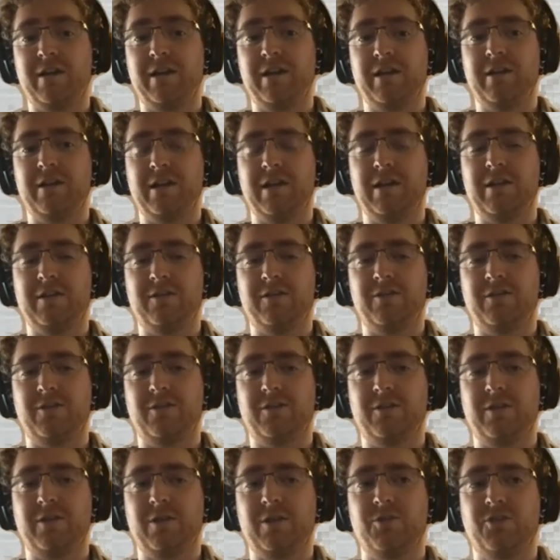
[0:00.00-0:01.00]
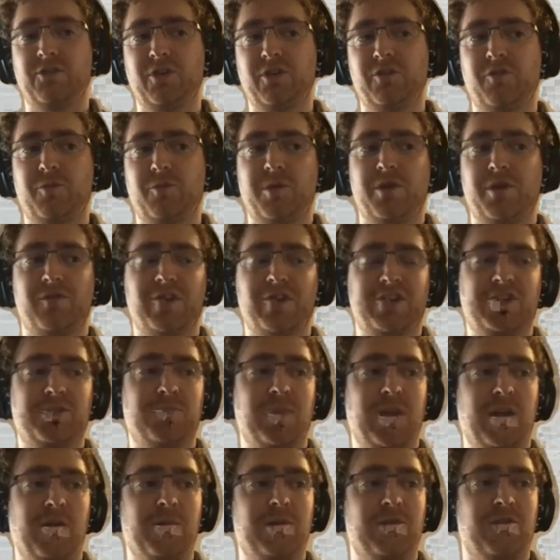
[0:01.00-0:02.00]
It was sort of a bit of an
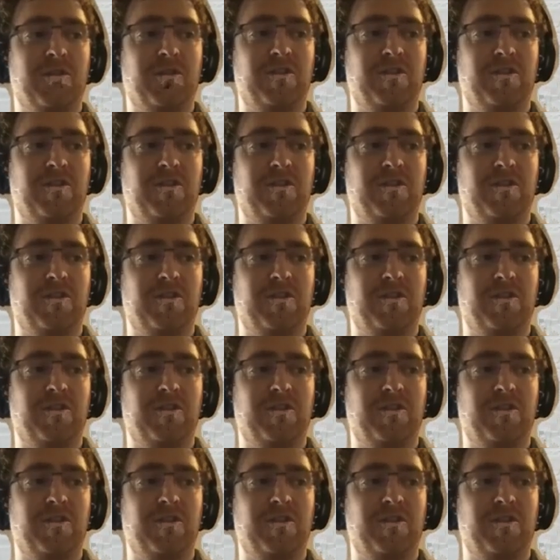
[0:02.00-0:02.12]
experiment